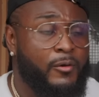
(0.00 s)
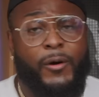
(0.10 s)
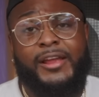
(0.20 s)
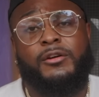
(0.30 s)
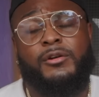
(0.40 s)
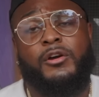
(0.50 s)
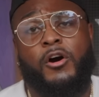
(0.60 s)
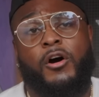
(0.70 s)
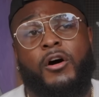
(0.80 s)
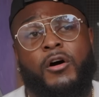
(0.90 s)
Waiting on the
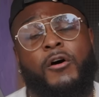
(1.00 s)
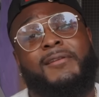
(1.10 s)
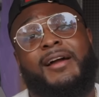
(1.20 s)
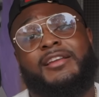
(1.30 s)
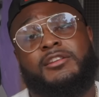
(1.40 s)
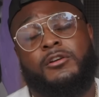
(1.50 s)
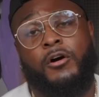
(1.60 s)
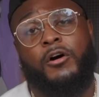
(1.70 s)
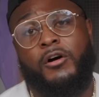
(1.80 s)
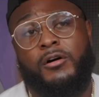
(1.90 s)
call. Hopefully I get the
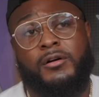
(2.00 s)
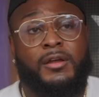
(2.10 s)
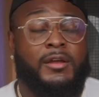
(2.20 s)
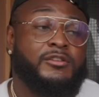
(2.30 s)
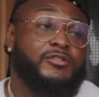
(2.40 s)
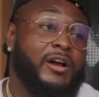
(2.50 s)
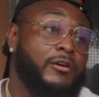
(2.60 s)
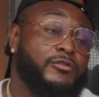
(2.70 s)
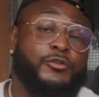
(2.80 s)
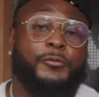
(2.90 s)
call so I
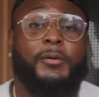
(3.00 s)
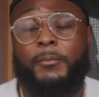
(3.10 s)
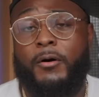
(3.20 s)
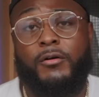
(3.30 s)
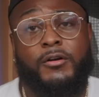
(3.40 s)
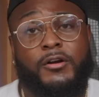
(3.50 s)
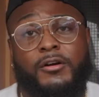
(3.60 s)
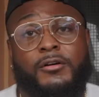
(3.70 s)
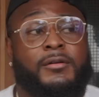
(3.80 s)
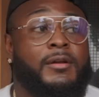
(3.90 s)
go scoop up old
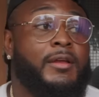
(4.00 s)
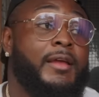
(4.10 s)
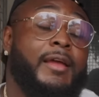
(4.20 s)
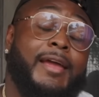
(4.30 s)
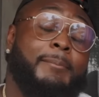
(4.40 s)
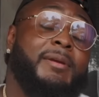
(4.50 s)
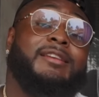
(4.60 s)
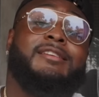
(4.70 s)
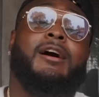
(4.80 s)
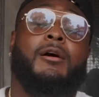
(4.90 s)
girl and be
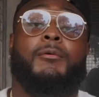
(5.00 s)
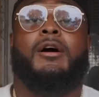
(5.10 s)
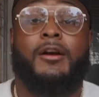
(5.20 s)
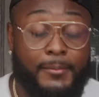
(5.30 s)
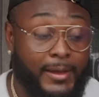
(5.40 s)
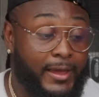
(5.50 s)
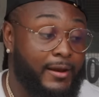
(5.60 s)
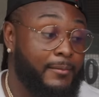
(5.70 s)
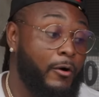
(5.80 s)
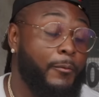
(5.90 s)
down with her, man.
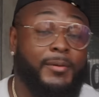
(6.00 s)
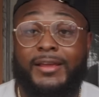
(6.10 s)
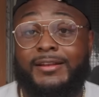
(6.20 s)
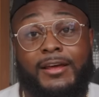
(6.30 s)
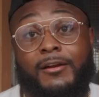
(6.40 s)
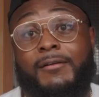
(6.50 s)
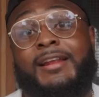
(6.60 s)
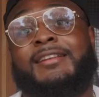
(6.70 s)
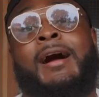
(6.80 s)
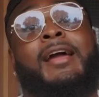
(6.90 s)
I'm hoping to get that over. I
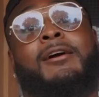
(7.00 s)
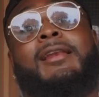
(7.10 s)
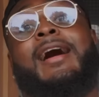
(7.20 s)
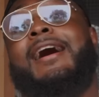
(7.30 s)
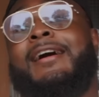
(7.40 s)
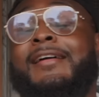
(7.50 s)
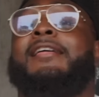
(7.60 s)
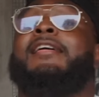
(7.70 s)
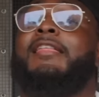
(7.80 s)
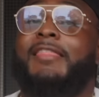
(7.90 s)
ain't gonna lie,
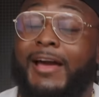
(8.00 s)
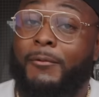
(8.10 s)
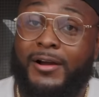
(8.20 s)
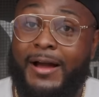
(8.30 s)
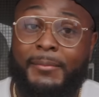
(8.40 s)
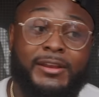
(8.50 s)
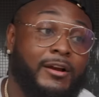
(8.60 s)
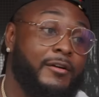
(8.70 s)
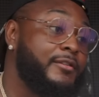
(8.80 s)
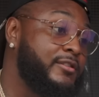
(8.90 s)
that one got me
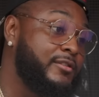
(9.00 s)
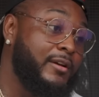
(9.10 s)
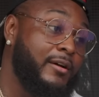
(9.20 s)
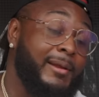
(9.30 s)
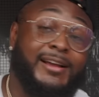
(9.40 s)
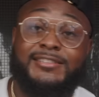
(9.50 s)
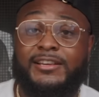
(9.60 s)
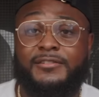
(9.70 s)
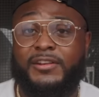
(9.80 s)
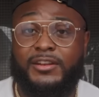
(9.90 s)
nervous. Like I said,
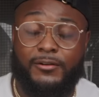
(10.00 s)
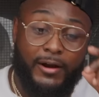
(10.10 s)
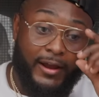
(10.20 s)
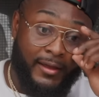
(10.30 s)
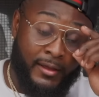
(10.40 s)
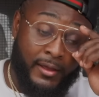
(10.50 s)
it's 50 grand.